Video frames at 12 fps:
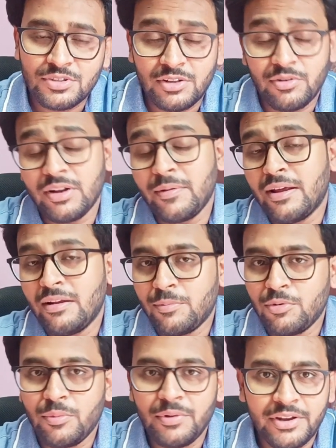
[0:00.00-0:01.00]
so that whenever I
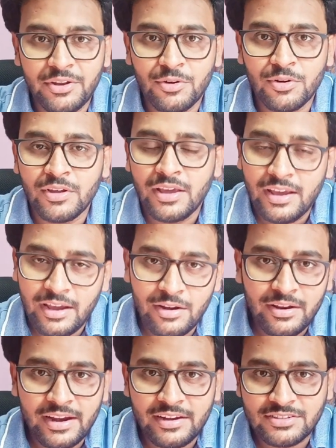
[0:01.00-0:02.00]
upload video,
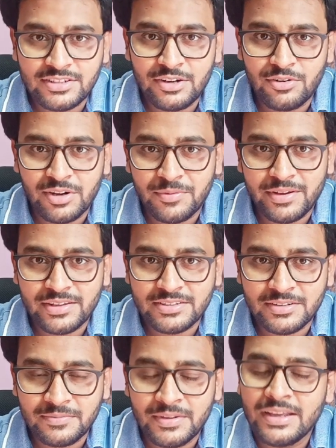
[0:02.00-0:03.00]
you'll get instant
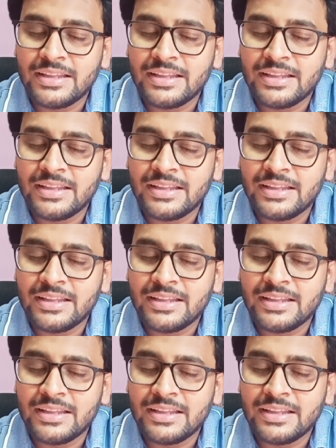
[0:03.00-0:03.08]
notification.